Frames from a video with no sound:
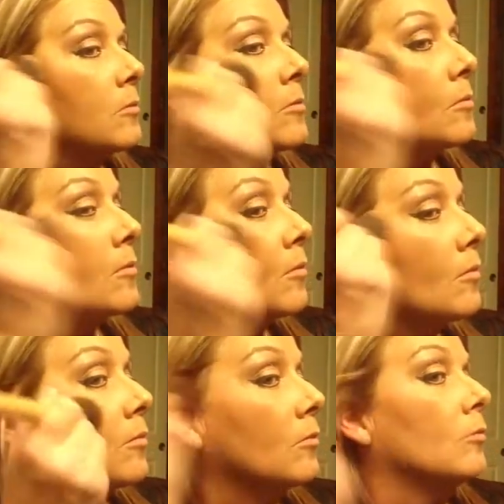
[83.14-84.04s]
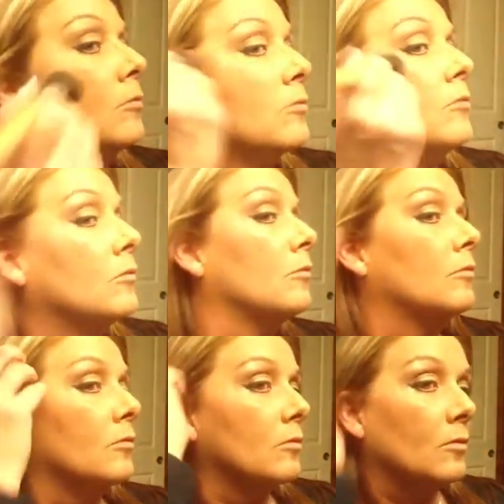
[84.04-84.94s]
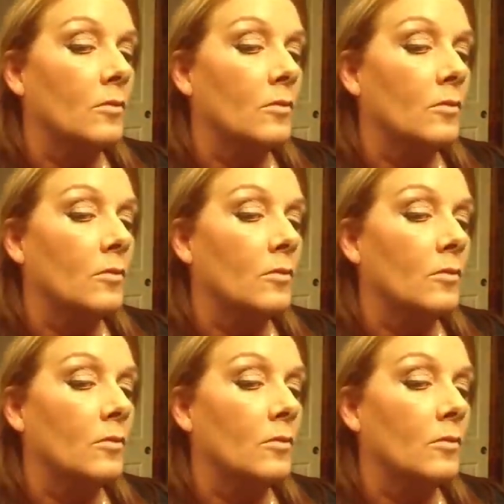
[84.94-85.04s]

[no speech]